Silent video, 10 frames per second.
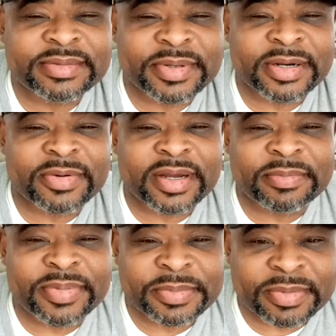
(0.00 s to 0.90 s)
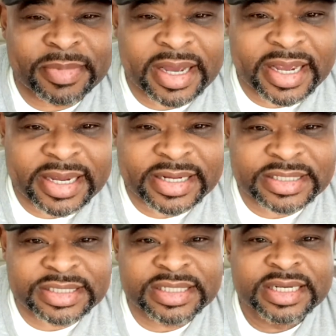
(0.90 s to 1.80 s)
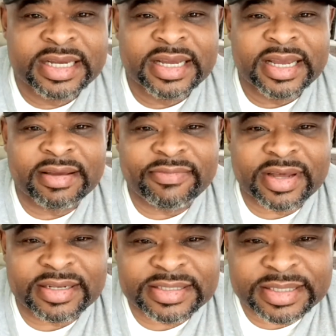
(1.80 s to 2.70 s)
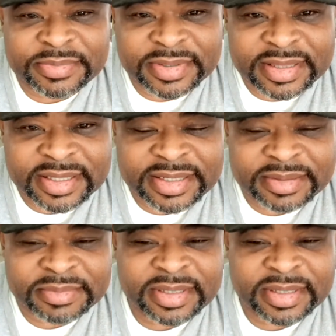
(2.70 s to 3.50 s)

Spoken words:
be around people my age and fellowship with them.